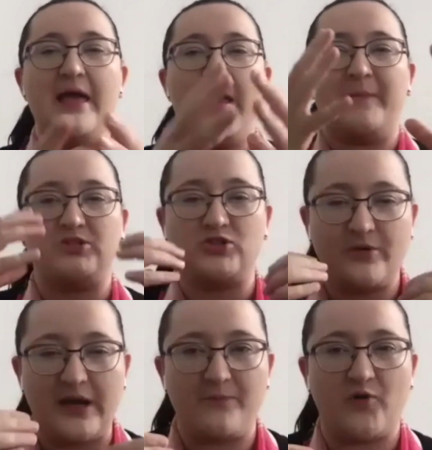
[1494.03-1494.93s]
But it's
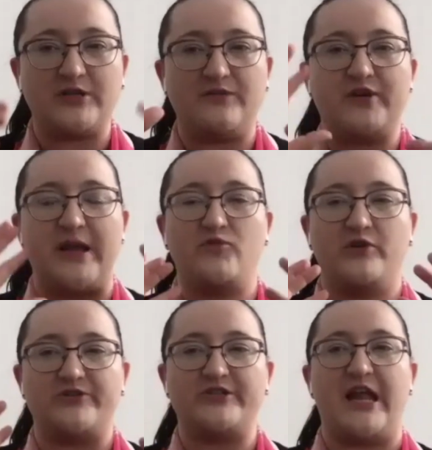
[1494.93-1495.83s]
really important for them to
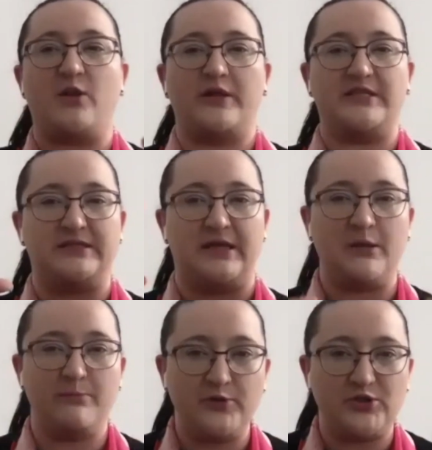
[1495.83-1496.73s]
understand what is the
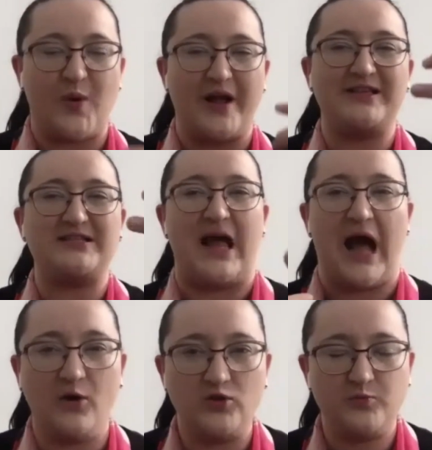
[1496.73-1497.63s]
input, what is the
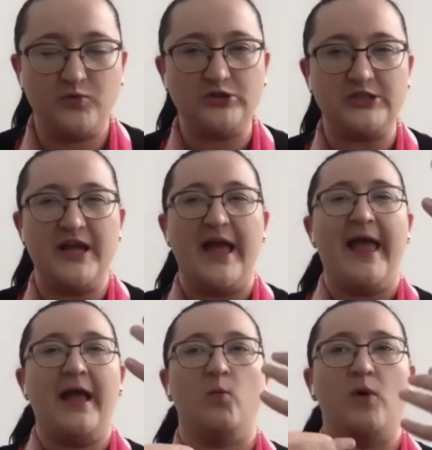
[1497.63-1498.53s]
output,
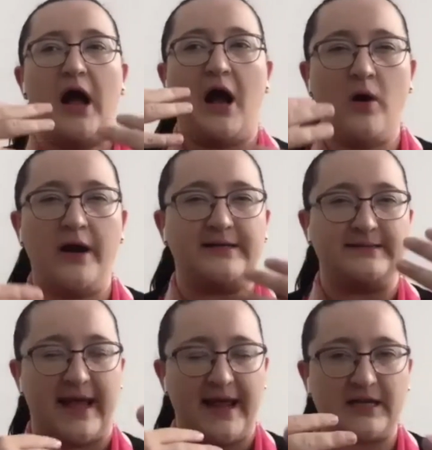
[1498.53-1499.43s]
how are the
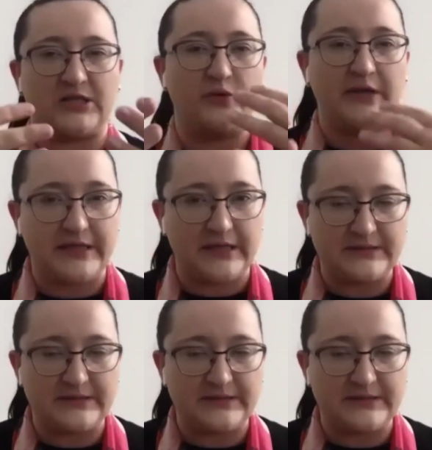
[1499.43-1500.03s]
data treated